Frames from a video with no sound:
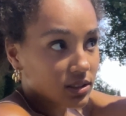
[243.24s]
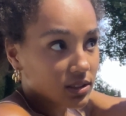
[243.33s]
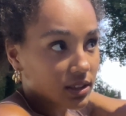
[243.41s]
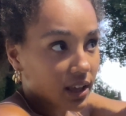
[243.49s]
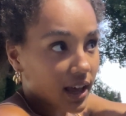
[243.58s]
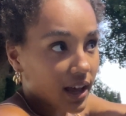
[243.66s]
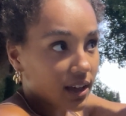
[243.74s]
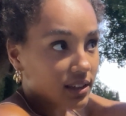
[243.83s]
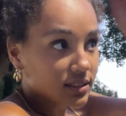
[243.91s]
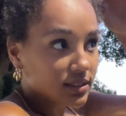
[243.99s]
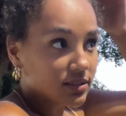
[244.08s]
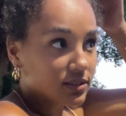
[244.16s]
yeah
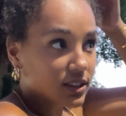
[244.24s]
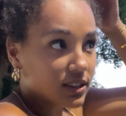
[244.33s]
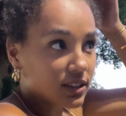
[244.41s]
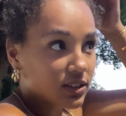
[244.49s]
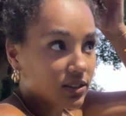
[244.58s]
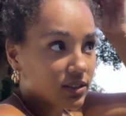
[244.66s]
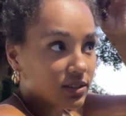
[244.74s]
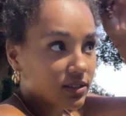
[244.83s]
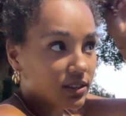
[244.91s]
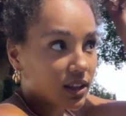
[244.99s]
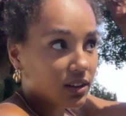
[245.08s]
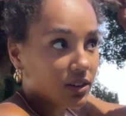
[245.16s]
we're a little
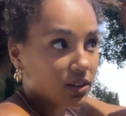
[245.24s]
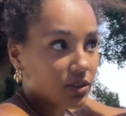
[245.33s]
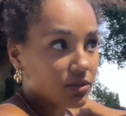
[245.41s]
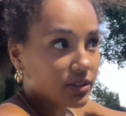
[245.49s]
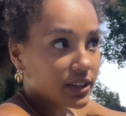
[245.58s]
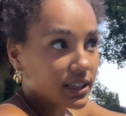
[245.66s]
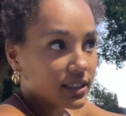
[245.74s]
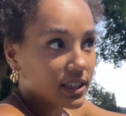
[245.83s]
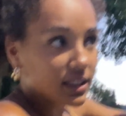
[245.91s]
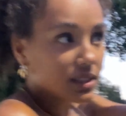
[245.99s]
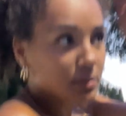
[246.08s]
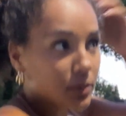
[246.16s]
a little over it at
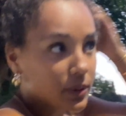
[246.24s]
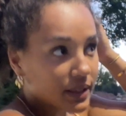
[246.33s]
this point.